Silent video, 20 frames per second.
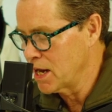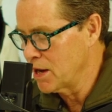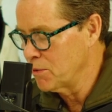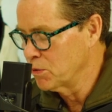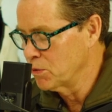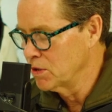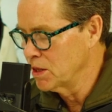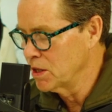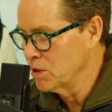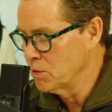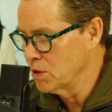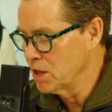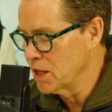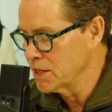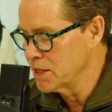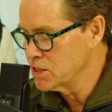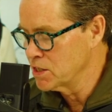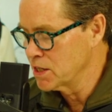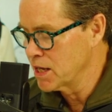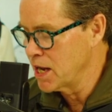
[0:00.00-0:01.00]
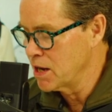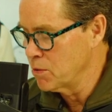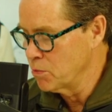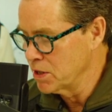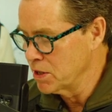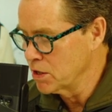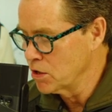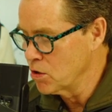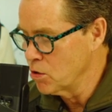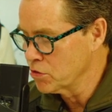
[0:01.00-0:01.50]
I really would like to kind of
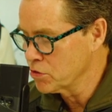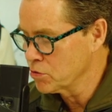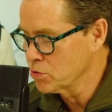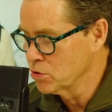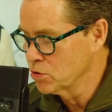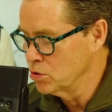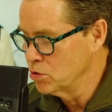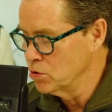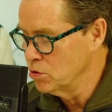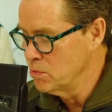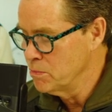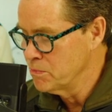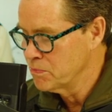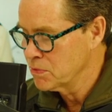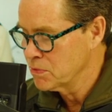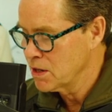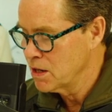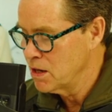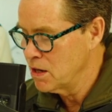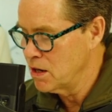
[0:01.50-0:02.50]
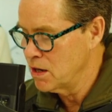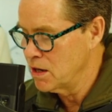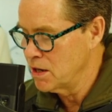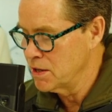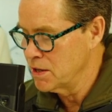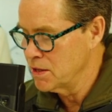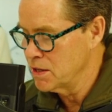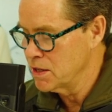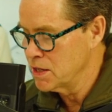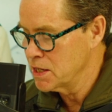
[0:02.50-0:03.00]
we can go through yeah uh,